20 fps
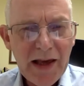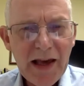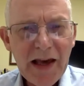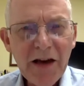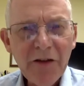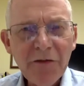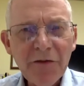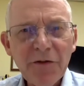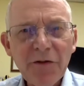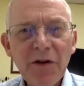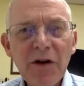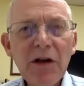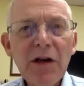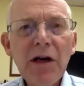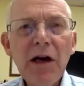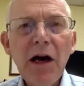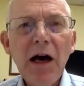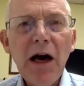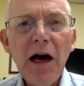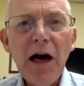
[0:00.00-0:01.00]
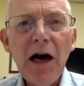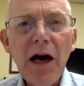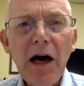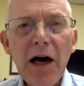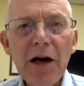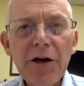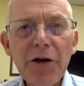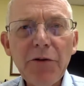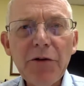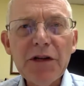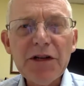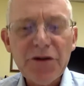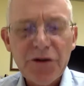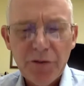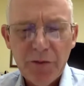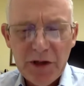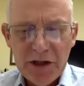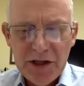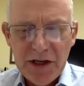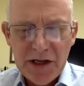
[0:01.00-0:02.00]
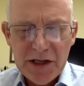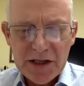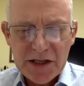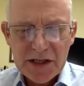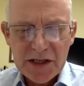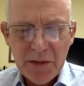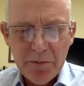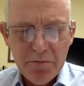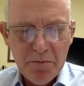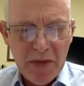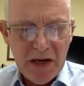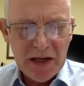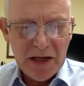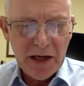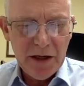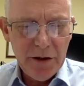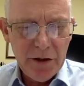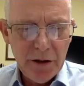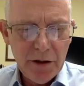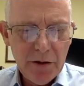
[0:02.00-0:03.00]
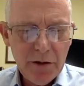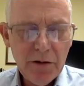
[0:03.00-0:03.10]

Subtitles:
If a new instrument is submitted